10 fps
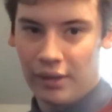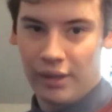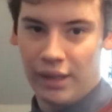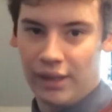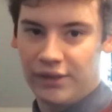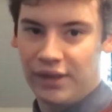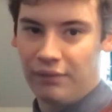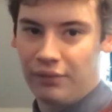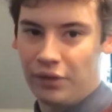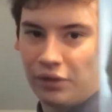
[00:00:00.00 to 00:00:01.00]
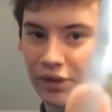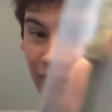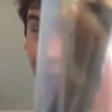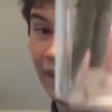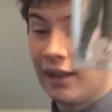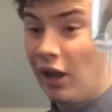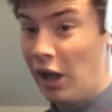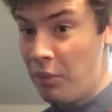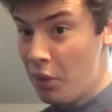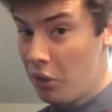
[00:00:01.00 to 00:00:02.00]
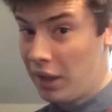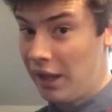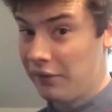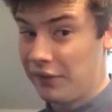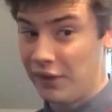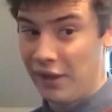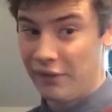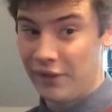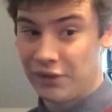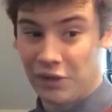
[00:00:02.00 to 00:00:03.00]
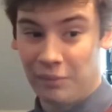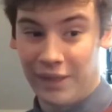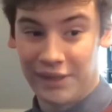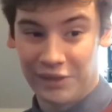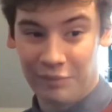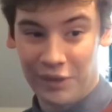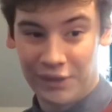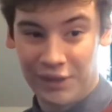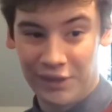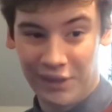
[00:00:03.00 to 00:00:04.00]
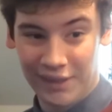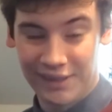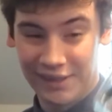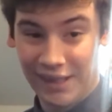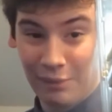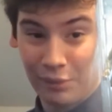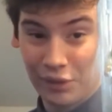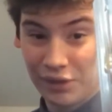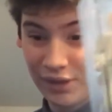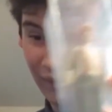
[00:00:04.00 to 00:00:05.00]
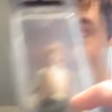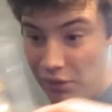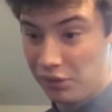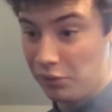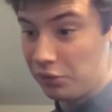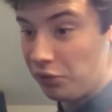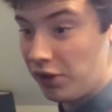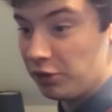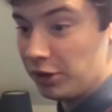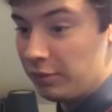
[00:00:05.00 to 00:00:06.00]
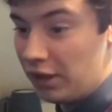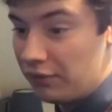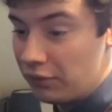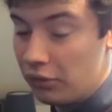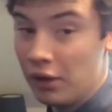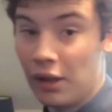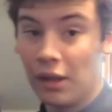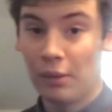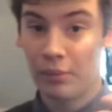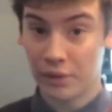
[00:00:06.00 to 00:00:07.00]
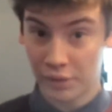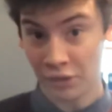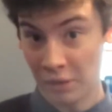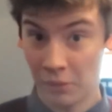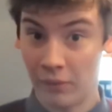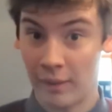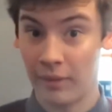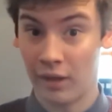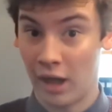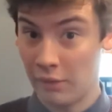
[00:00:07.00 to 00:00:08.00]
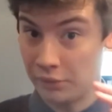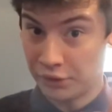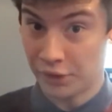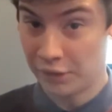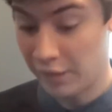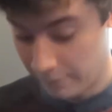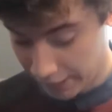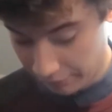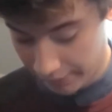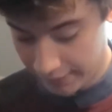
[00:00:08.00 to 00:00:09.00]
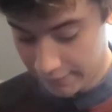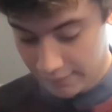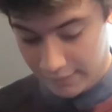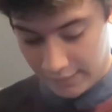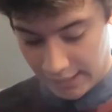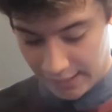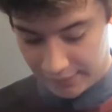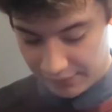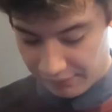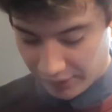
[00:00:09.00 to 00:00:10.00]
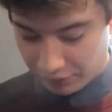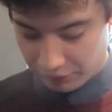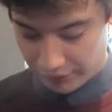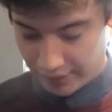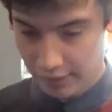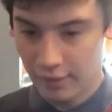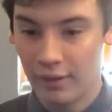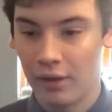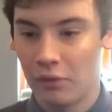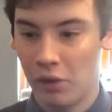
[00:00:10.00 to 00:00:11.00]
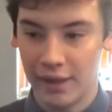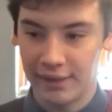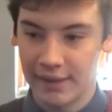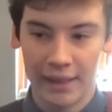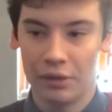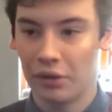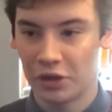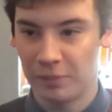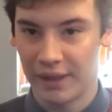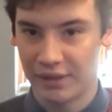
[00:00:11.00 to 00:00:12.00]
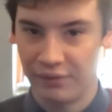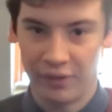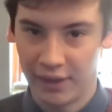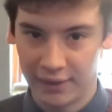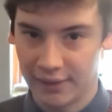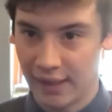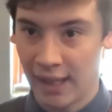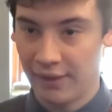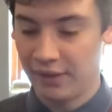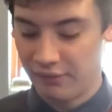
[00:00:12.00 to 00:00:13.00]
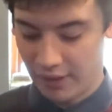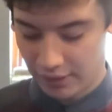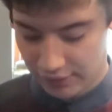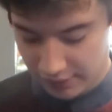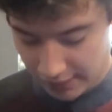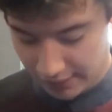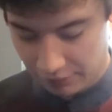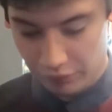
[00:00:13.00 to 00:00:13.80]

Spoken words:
7th Doctor. I'm not allowed the two bits of merchandise yet because they're going towards Christmas, but I thought, because I'm a rebel, I will show you them anyway. And the final figure, what I did not expect to find at the event, and it